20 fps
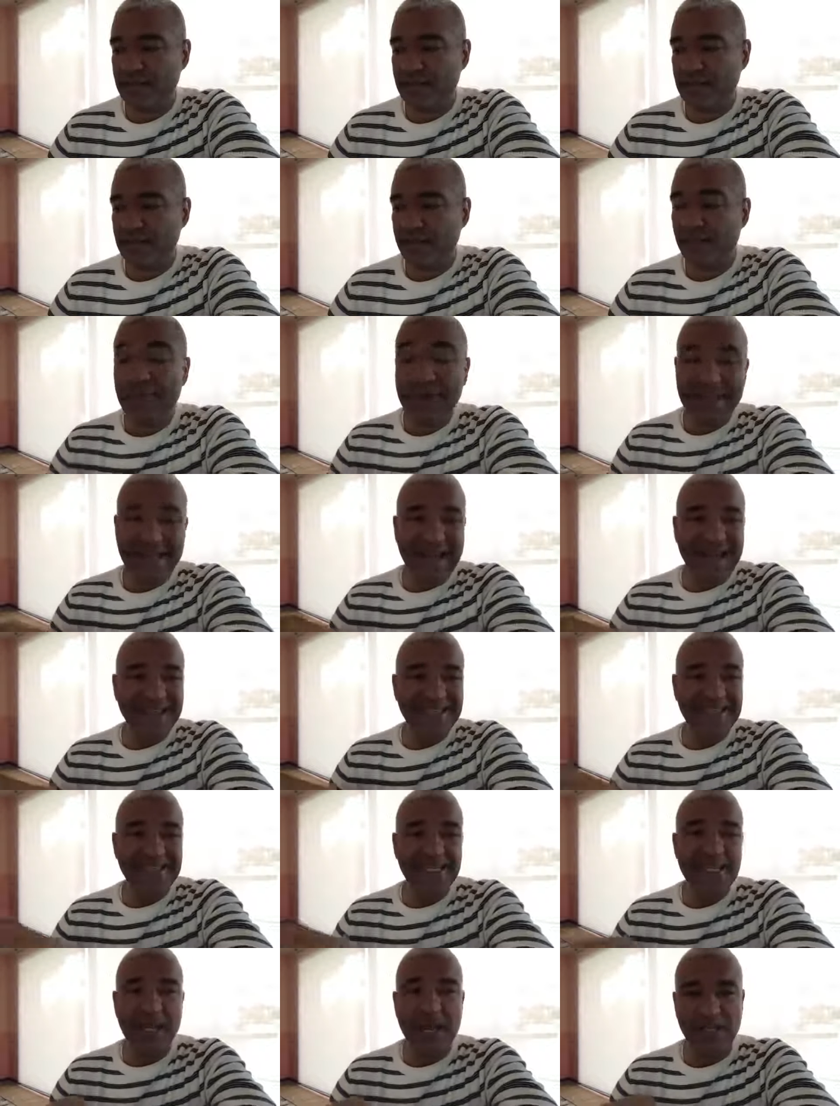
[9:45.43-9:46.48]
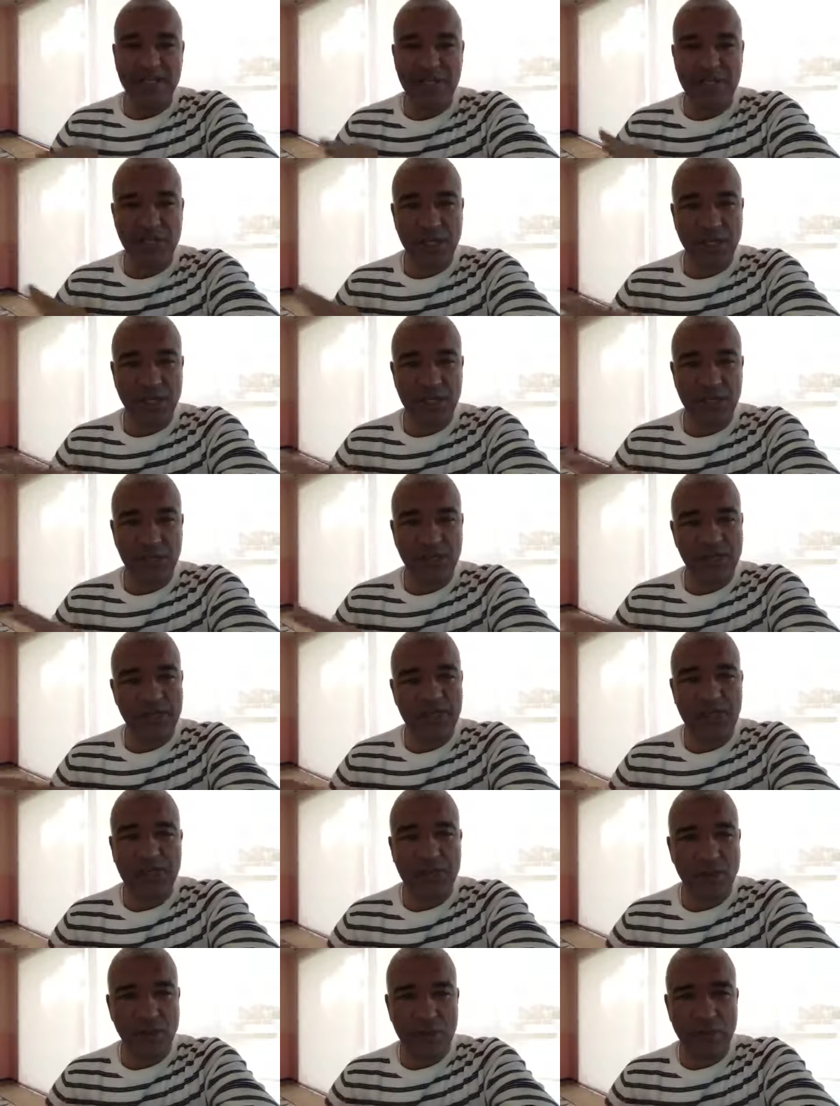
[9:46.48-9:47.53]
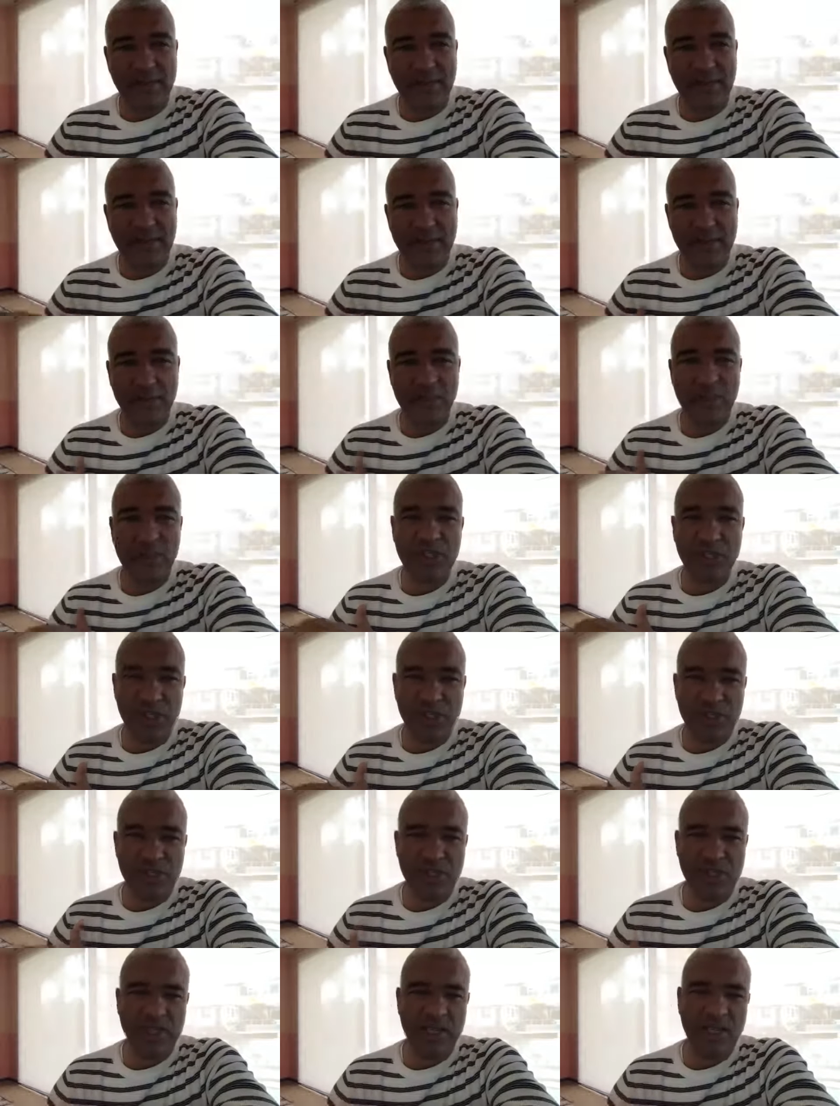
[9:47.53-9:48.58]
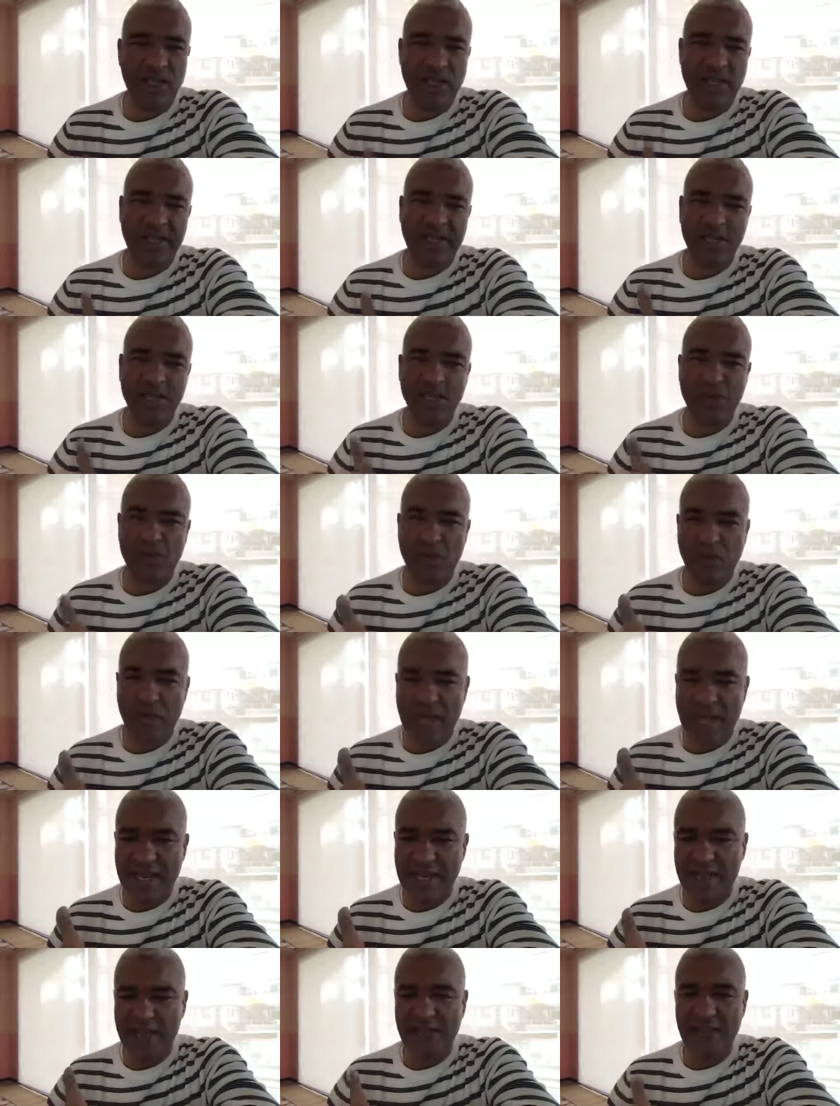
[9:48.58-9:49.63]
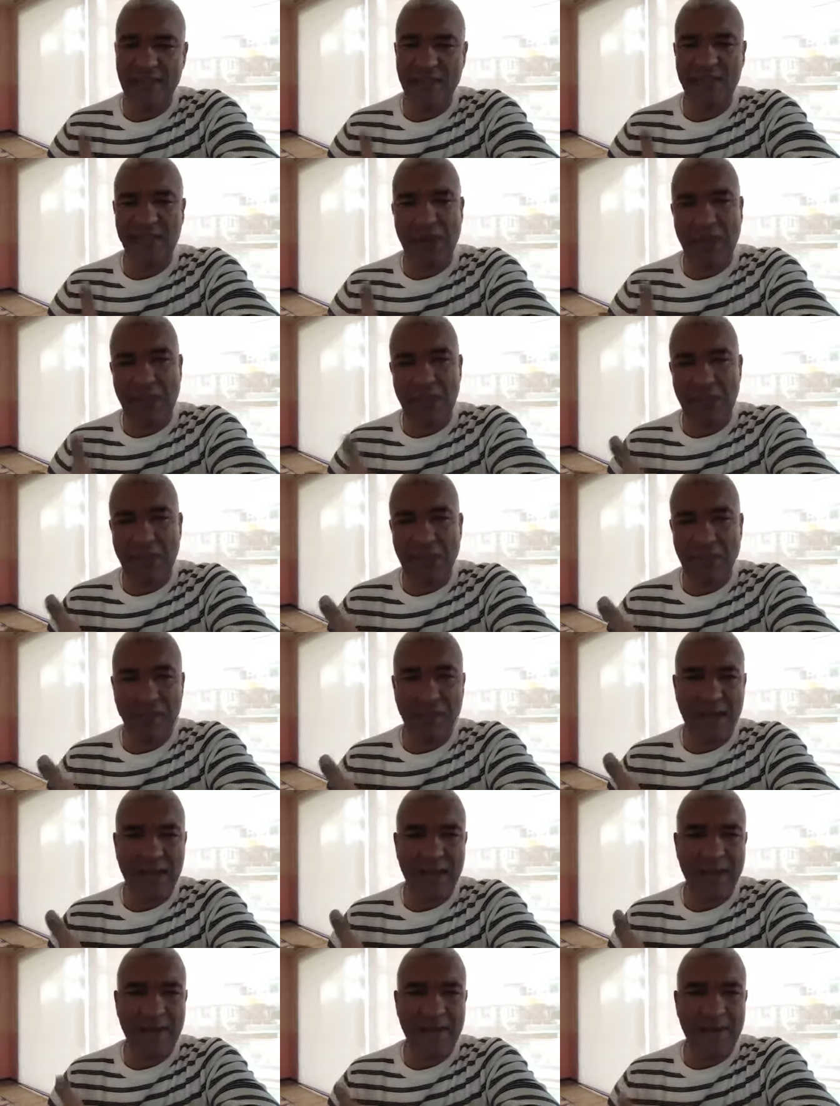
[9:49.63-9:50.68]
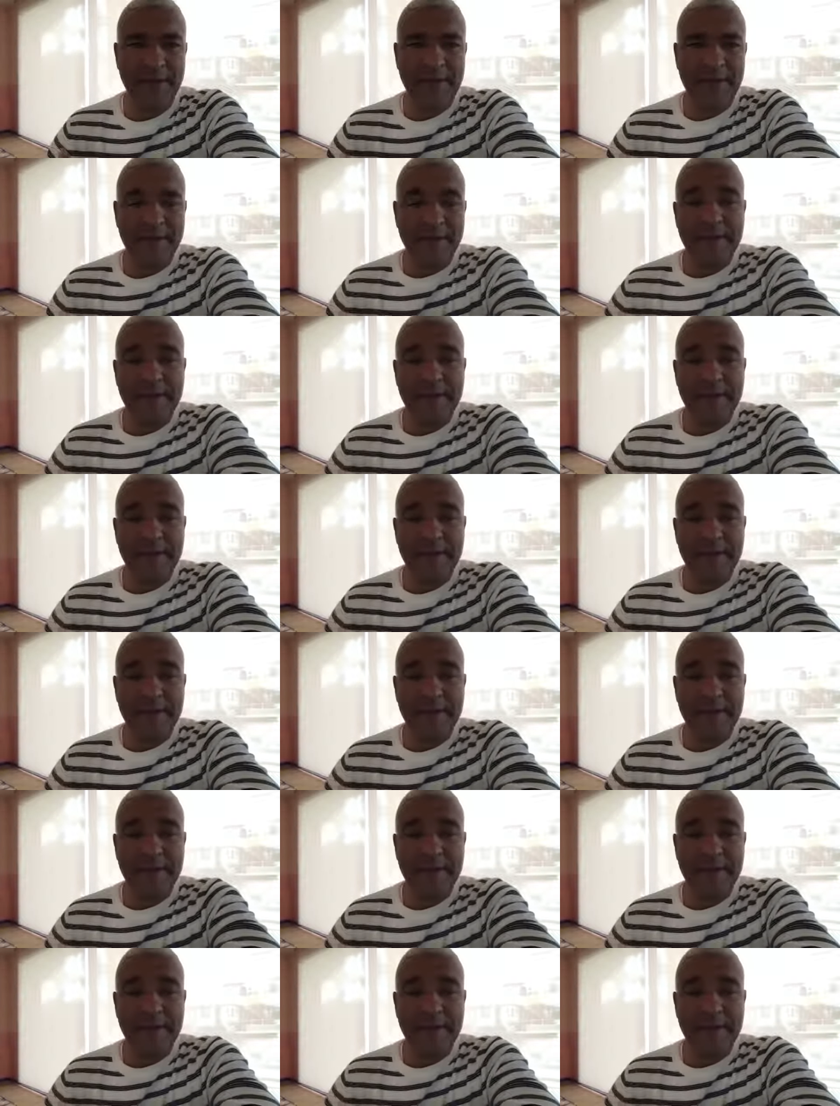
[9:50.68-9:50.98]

but I did not judge, which normally I would judge, oh, like you're so lazy, blah, blah, blah.